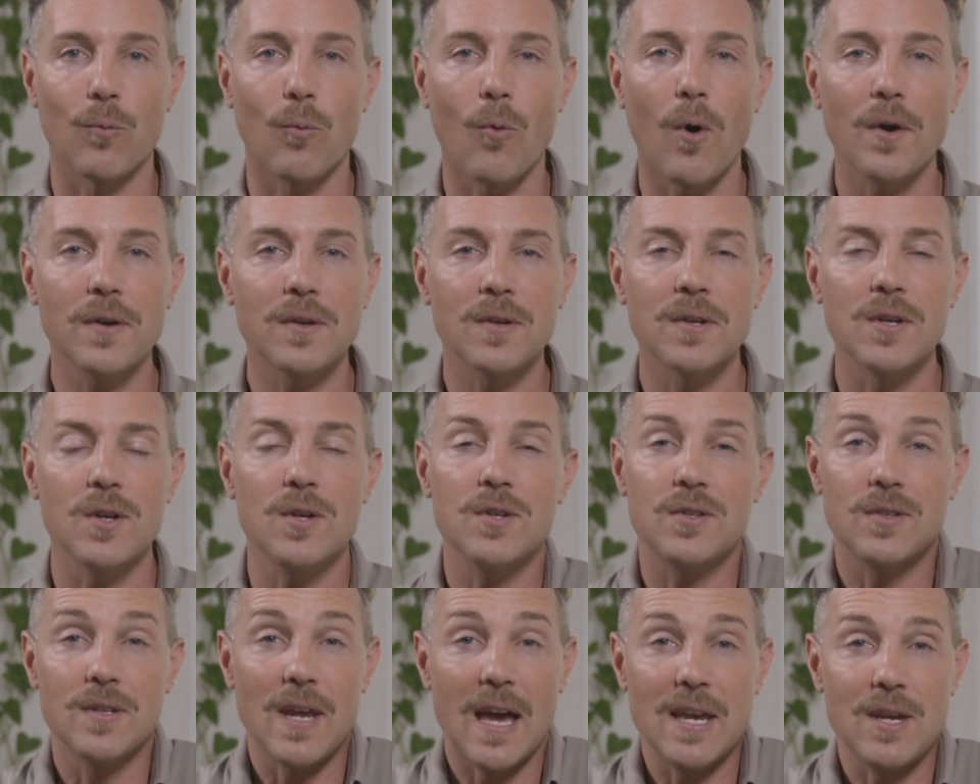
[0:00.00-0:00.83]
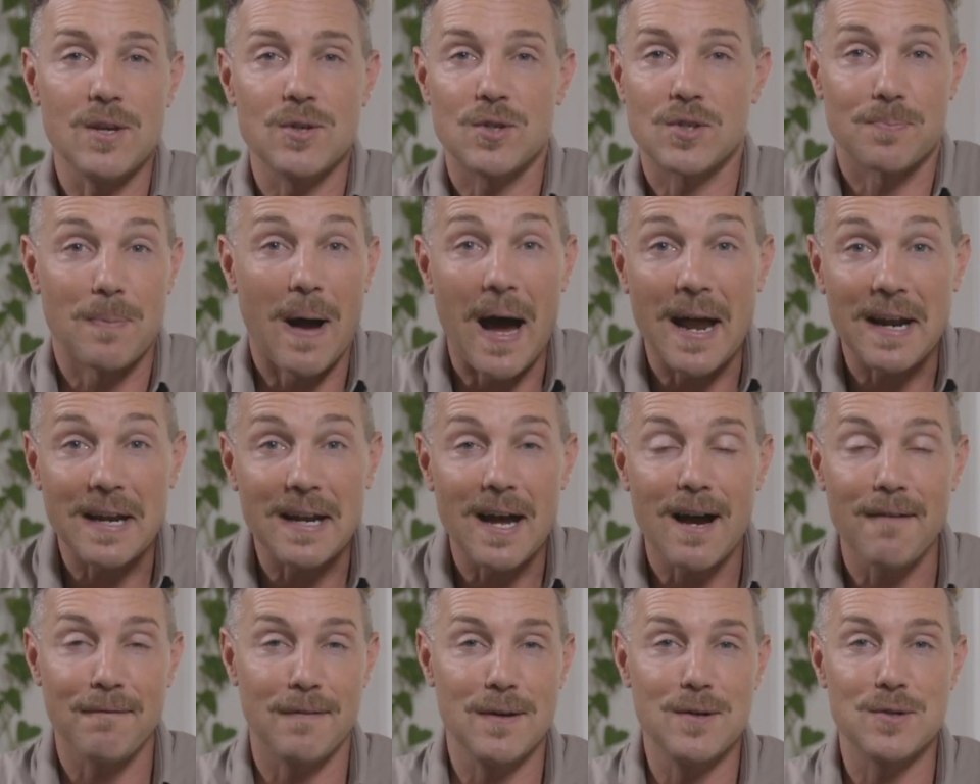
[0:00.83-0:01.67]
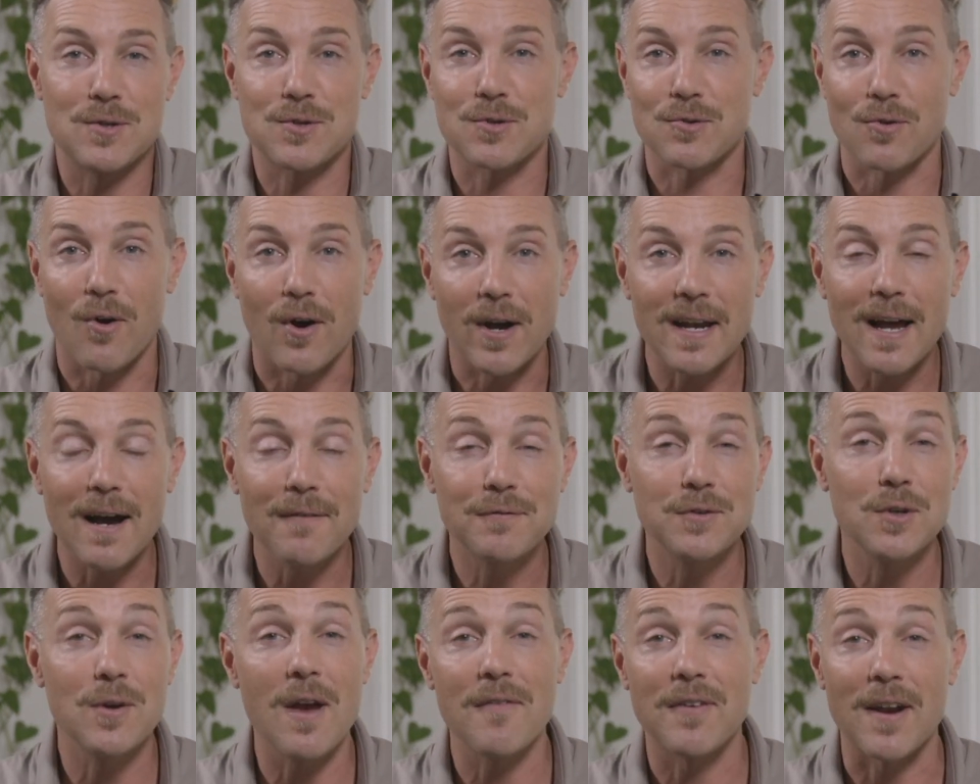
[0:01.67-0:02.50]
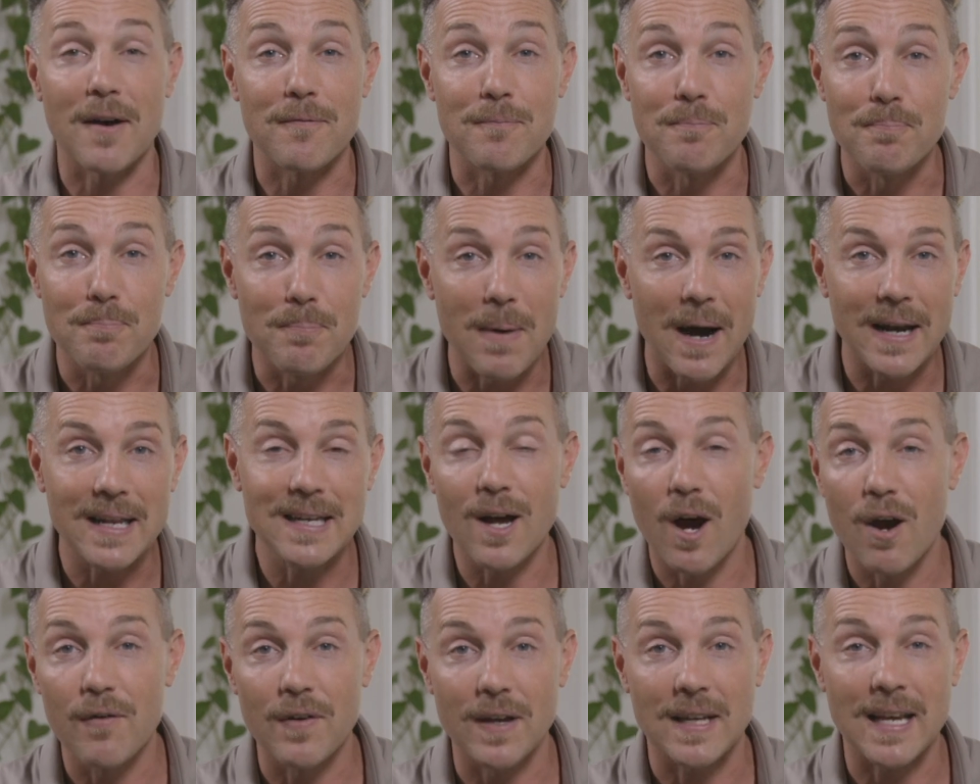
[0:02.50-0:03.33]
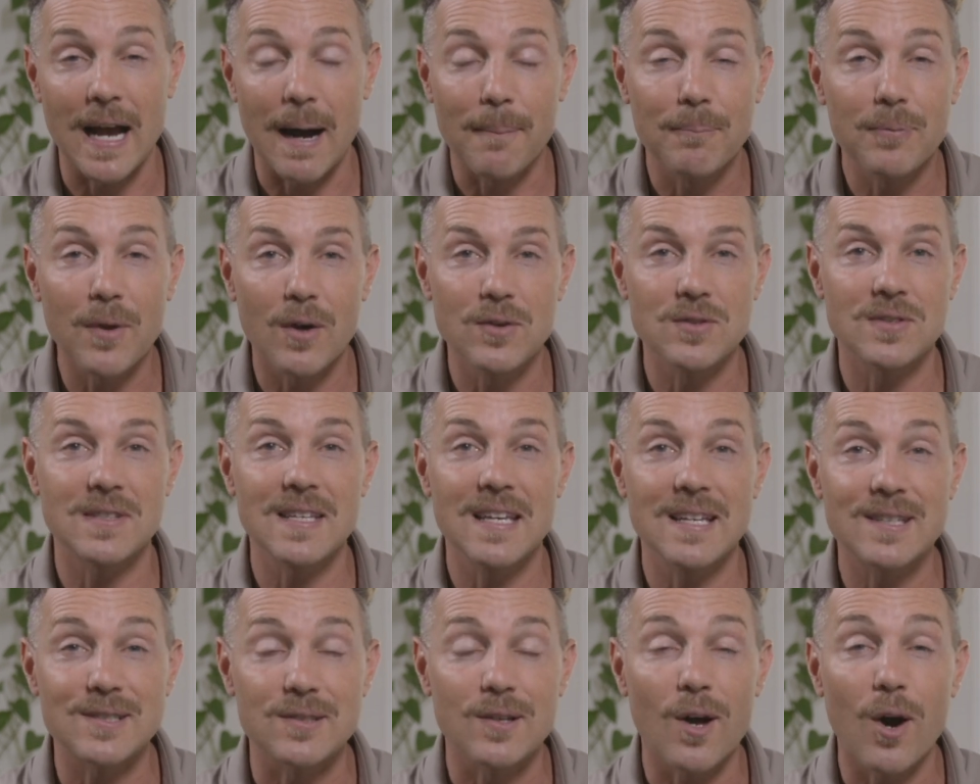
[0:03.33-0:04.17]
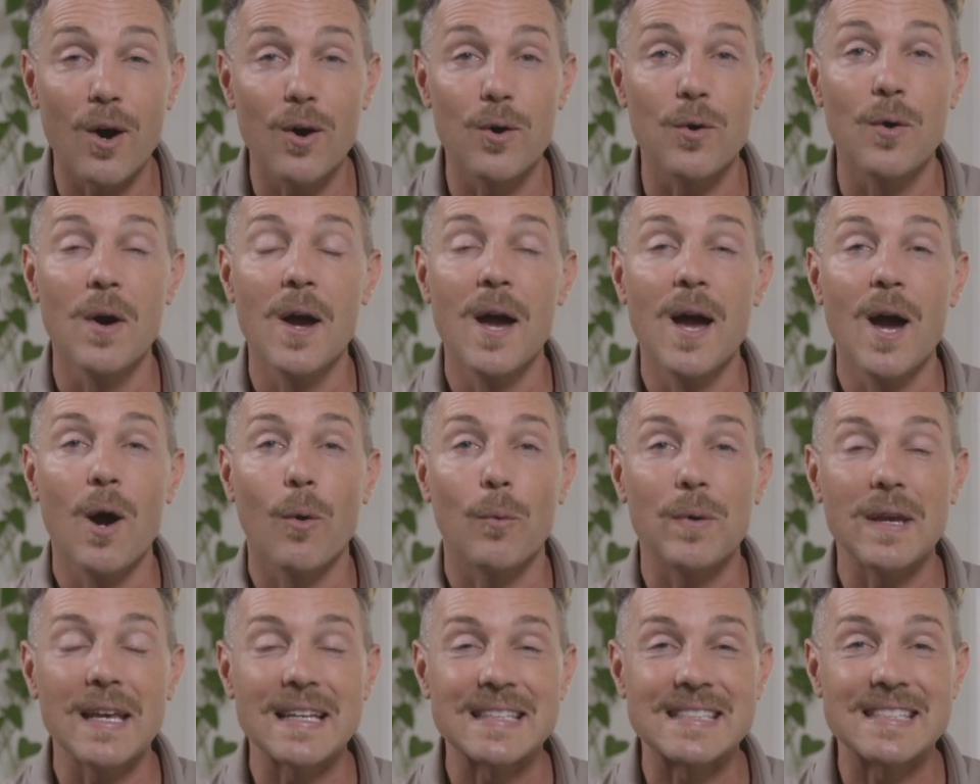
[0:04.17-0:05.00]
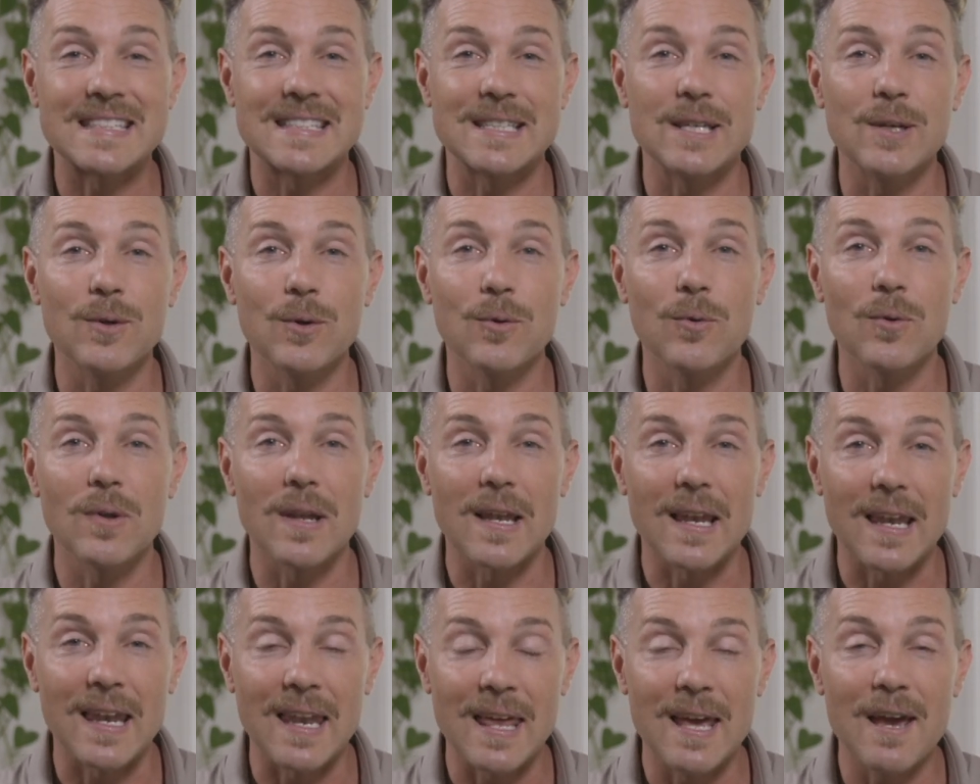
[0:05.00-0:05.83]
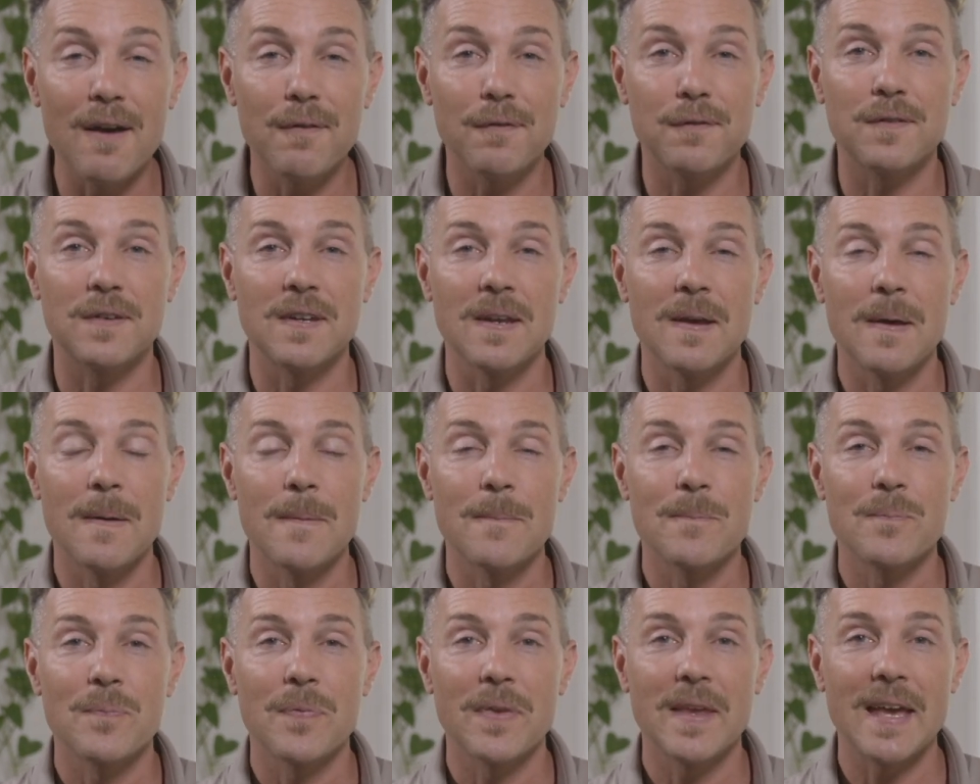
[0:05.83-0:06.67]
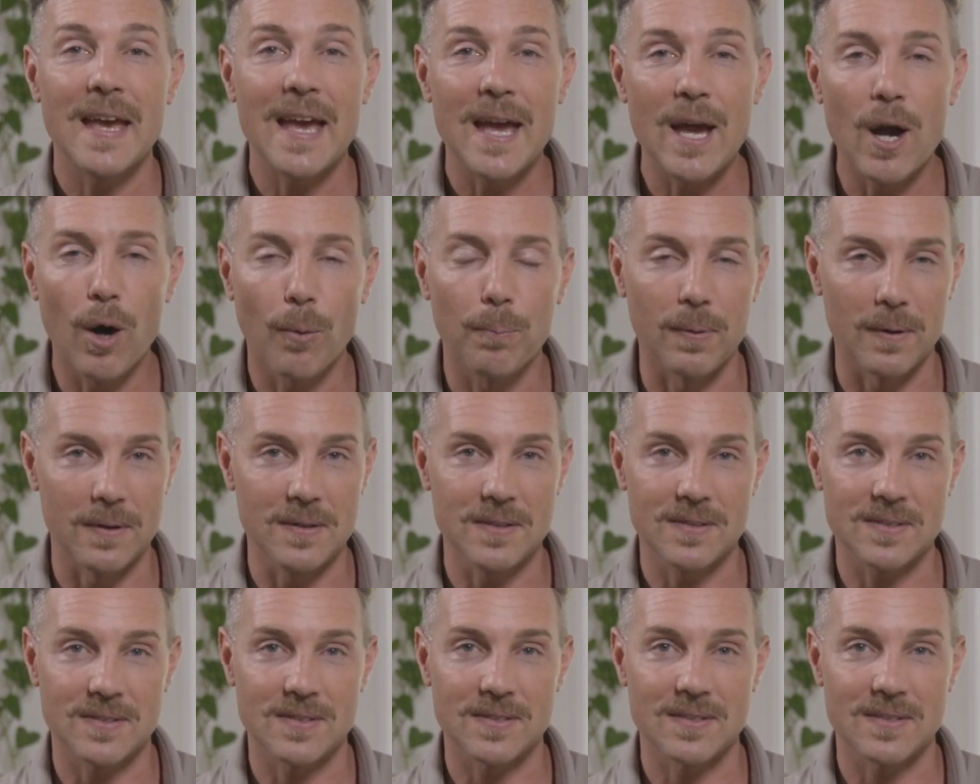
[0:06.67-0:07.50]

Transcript: Are you smart enough? Are you strong enough? Do you have enough money to overcome those things? No, we are still left helpless.